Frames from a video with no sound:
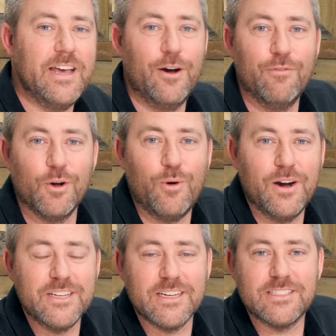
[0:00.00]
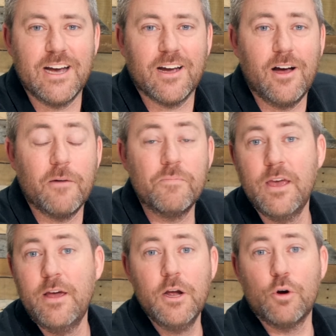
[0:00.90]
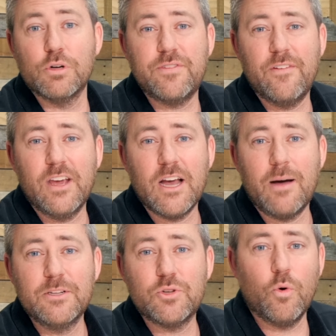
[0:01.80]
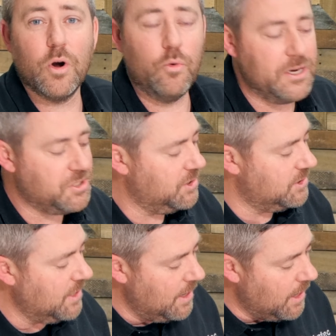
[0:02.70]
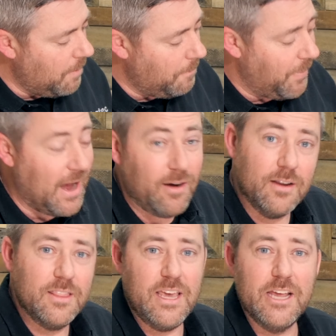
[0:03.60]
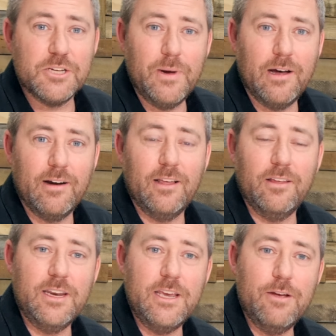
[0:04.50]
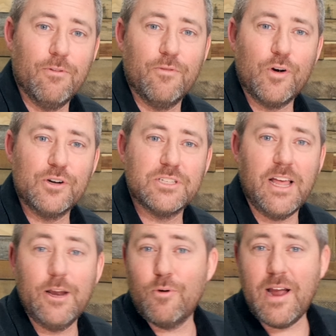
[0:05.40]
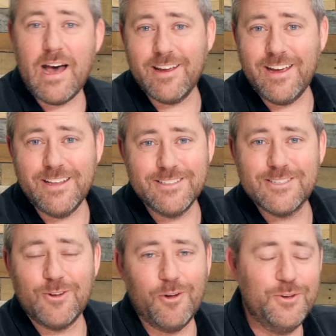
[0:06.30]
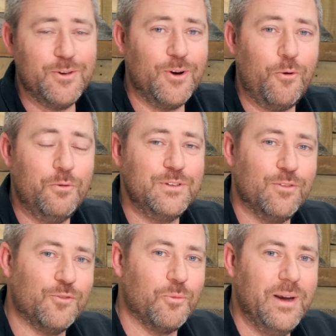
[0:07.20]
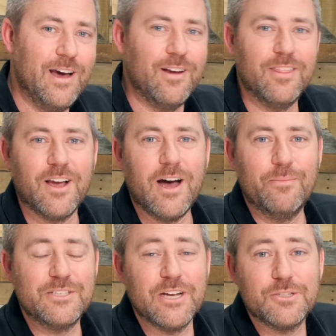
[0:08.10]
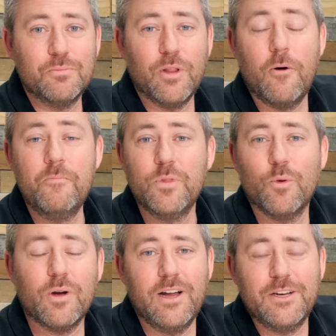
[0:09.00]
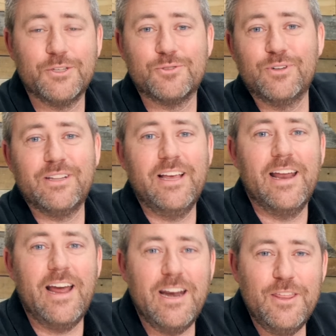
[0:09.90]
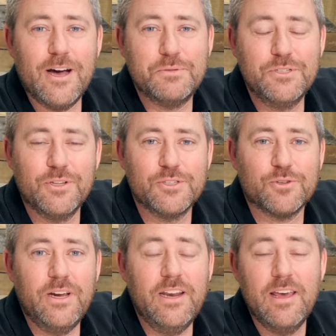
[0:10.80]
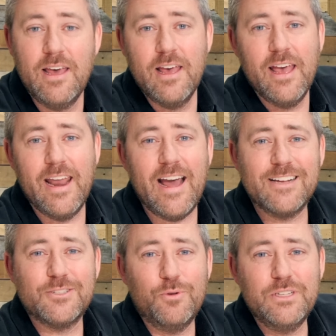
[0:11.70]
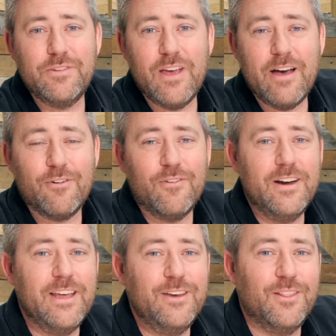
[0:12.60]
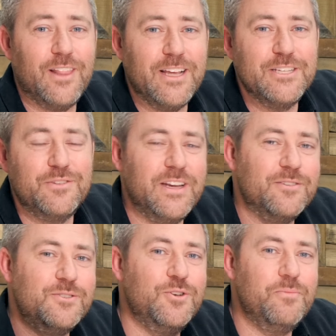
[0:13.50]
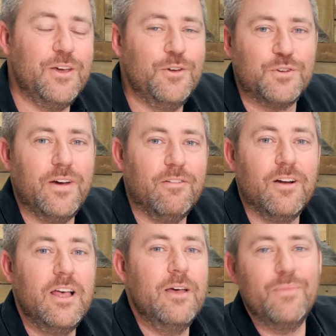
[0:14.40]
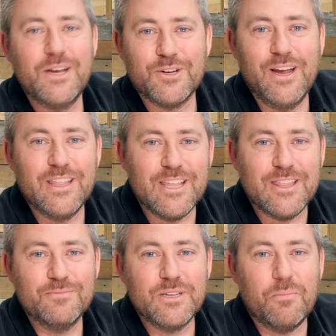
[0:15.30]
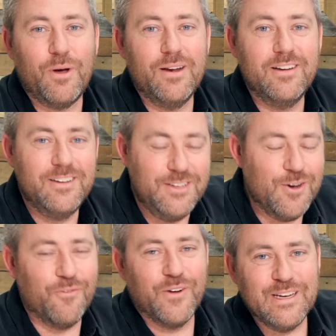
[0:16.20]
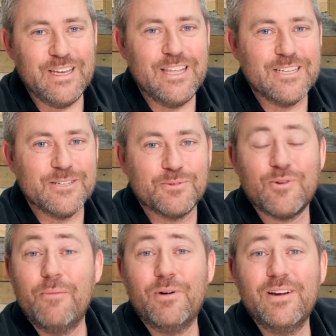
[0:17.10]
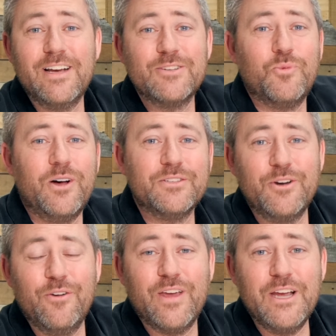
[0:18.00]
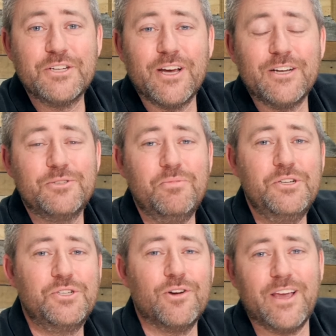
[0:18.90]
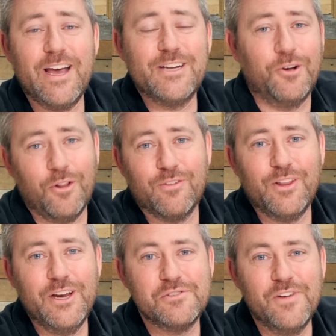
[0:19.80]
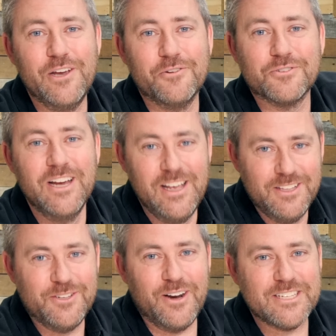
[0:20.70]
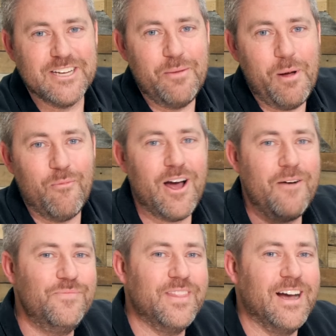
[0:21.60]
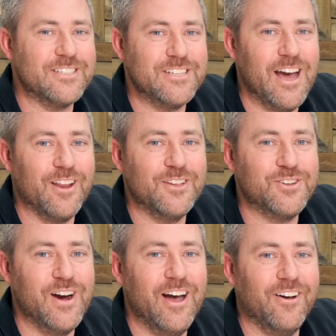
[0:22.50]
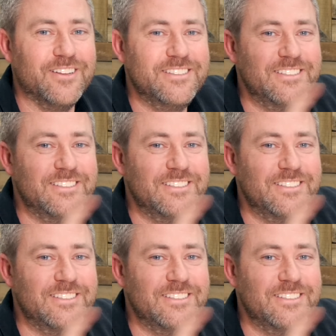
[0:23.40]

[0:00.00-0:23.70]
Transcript: head over to Quadratec.com. Of course, if you have any comments or questions about the HitchMount LED reverse light or how to get it installed, you can always do this for me down in the comment section below or contact us directly at any of the options on the screen. And as always, if you haven't already and you like these videos, do me a huge favor, make sure you hit that thumbs up button. Don't forget to hit that subscribe button as well as the notification icon to be sure to catch all of our latest videos. Until next time, I'm Rob. I'll see you out on the trail.